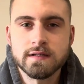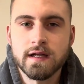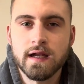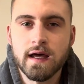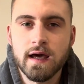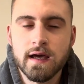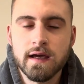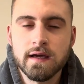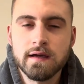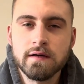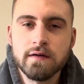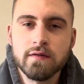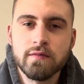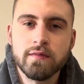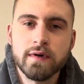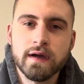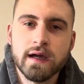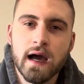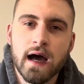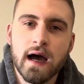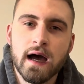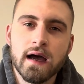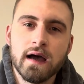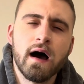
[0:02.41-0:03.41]
Today we
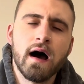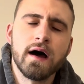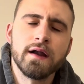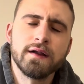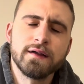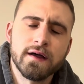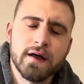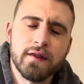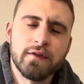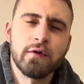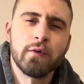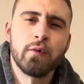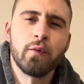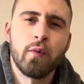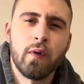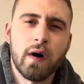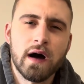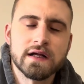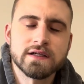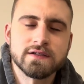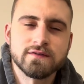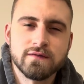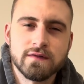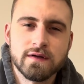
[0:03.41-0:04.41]
got another
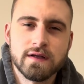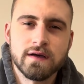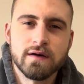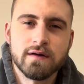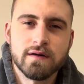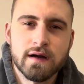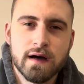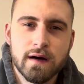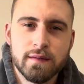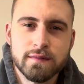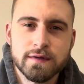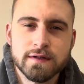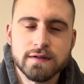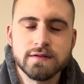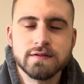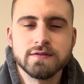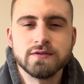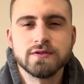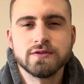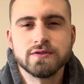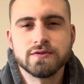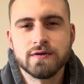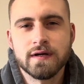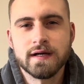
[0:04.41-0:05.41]
watch video coming
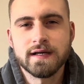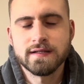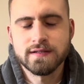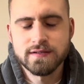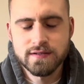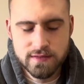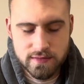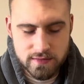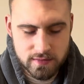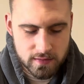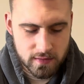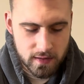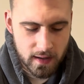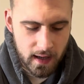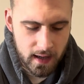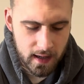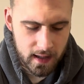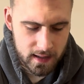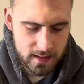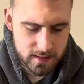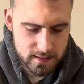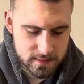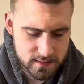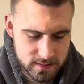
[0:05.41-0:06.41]
straight to you
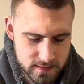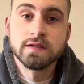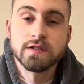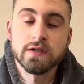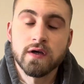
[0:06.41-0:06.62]
guys.